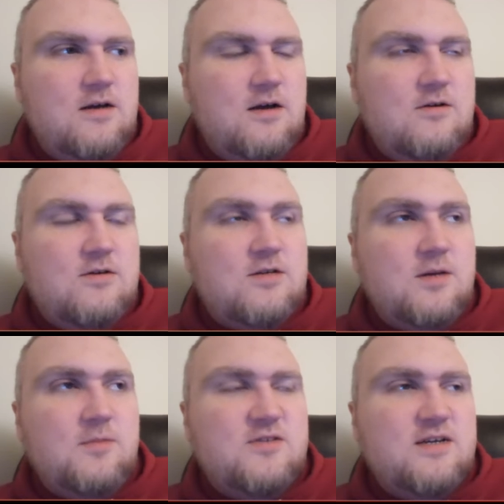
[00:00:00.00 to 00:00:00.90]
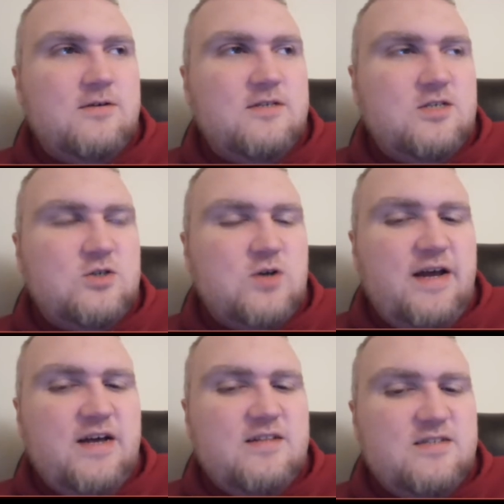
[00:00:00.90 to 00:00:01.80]
or double Sarah is to
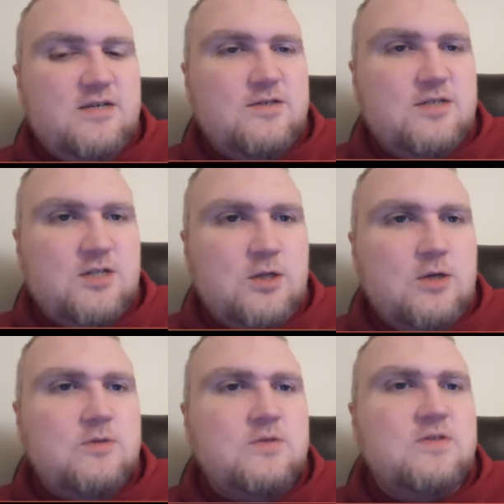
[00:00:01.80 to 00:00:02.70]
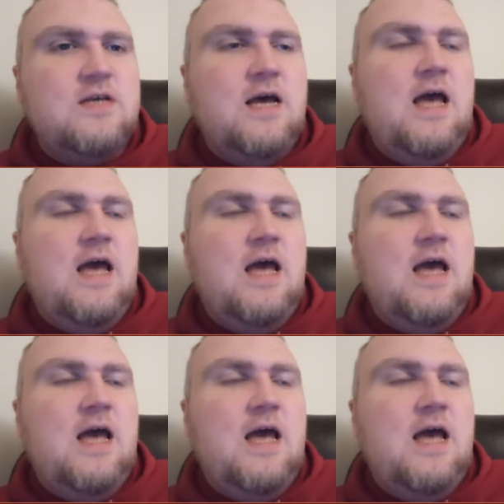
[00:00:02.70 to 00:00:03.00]
try on Sarah's clothes,